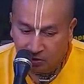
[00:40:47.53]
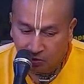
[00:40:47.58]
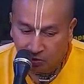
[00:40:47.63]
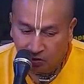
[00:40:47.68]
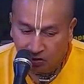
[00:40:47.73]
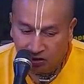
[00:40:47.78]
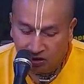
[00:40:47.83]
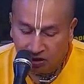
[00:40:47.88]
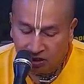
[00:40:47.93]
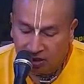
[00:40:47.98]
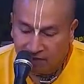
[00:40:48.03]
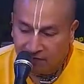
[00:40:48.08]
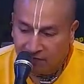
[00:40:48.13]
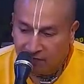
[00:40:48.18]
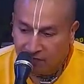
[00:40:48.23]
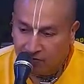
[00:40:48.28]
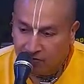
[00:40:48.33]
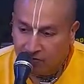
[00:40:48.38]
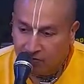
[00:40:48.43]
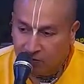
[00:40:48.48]
originally
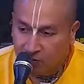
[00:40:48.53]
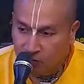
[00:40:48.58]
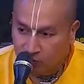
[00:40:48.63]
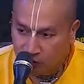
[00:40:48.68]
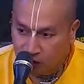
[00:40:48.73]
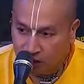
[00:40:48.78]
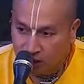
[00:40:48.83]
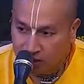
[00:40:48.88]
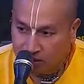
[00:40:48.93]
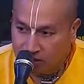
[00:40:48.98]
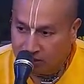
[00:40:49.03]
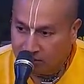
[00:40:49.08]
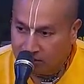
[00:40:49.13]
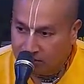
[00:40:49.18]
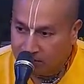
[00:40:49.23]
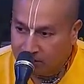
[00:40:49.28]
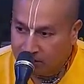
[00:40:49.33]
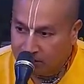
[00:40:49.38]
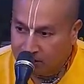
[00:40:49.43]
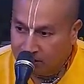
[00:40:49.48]
from Gujarat,
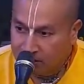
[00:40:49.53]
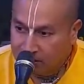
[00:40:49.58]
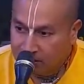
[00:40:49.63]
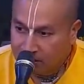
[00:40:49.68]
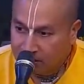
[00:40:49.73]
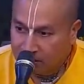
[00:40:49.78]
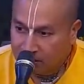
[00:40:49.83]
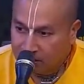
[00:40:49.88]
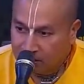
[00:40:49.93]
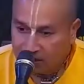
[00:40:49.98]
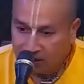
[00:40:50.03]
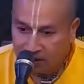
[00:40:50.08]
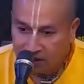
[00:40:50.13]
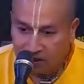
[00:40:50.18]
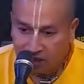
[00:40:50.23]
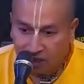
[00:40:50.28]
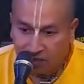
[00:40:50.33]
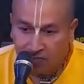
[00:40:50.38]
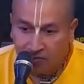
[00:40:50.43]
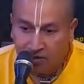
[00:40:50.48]
near
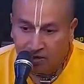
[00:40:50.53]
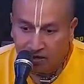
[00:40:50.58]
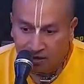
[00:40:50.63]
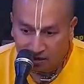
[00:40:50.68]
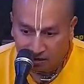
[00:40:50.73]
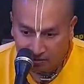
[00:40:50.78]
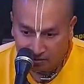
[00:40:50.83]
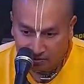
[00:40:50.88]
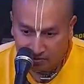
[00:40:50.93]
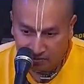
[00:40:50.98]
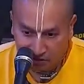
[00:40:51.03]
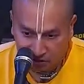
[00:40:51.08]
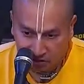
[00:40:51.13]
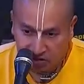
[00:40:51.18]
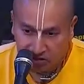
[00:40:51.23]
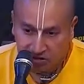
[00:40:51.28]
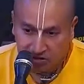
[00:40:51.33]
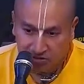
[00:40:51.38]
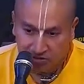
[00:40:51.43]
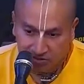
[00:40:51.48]
Jamnagar, which
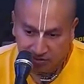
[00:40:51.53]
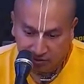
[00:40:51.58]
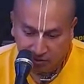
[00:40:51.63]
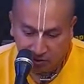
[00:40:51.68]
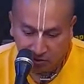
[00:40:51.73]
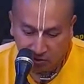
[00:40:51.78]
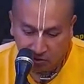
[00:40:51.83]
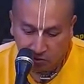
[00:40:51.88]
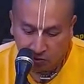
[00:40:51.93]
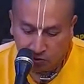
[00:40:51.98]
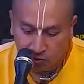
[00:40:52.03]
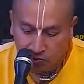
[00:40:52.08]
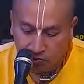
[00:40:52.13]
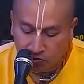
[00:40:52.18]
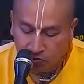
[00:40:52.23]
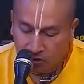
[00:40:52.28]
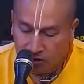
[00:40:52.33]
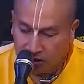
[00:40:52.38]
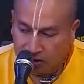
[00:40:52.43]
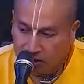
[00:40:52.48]
is close
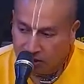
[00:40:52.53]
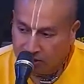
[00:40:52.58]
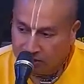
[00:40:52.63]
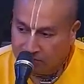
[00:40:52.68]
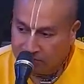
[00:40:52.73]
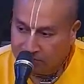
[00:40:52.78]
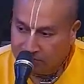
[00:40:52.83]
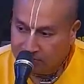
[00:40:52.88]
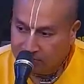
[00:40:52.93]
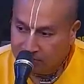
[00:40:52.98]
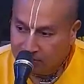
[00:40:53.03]
to Dwarka.